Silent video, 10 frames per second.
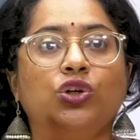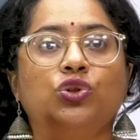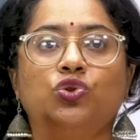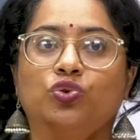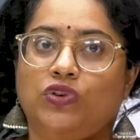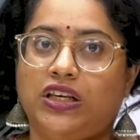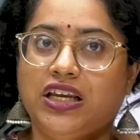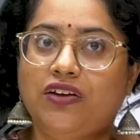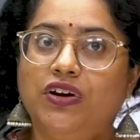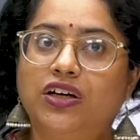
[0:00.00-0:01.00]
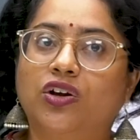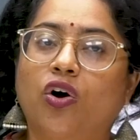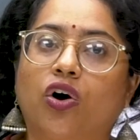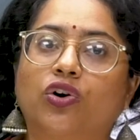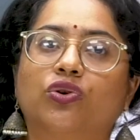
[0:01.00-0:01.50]
So leave it
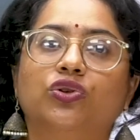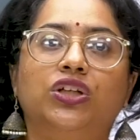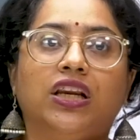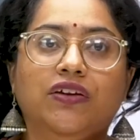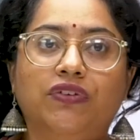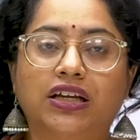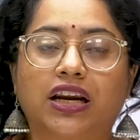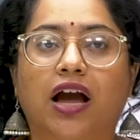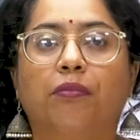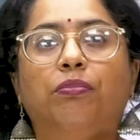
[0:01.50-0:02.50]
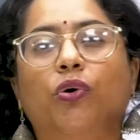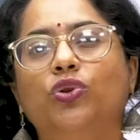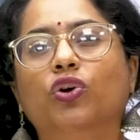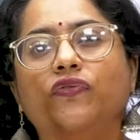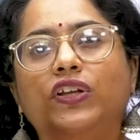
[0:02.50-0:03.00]
cockroach, leave it crab.
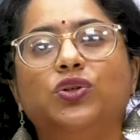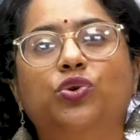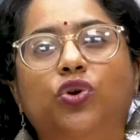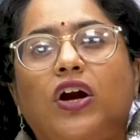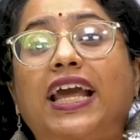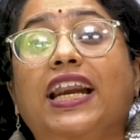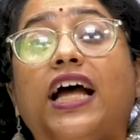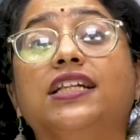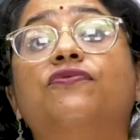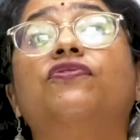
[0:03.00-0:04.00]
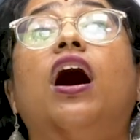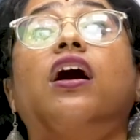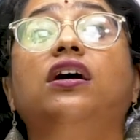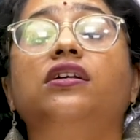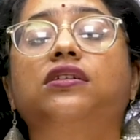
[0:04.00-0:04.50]
Both of these do not enhance
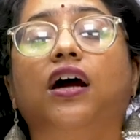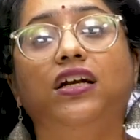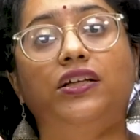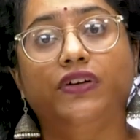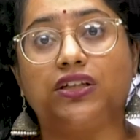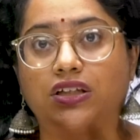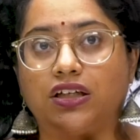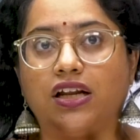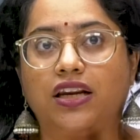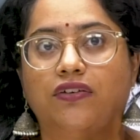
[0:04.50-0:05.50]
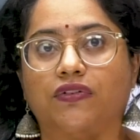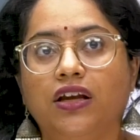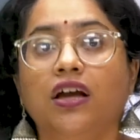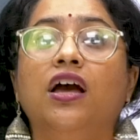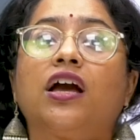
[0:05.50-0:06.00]
fungus cultivation in any
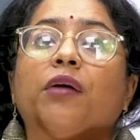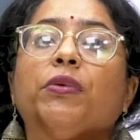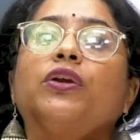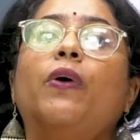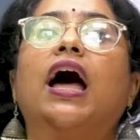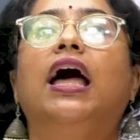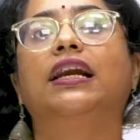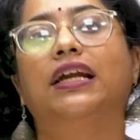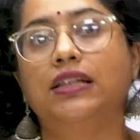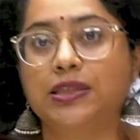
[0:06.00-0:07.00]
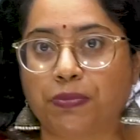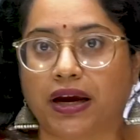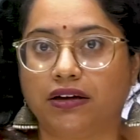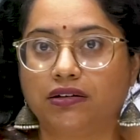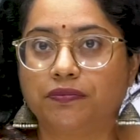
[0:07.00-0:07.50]
way. Coming to ant and
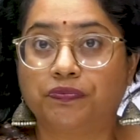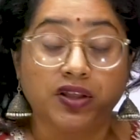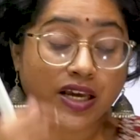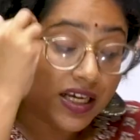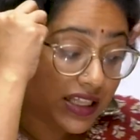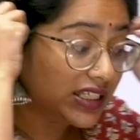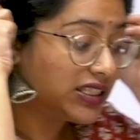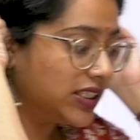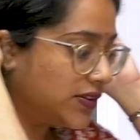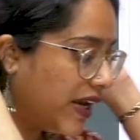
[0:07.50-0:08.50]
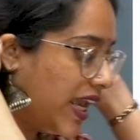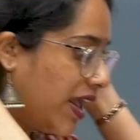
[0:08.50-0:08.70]
spider. This is where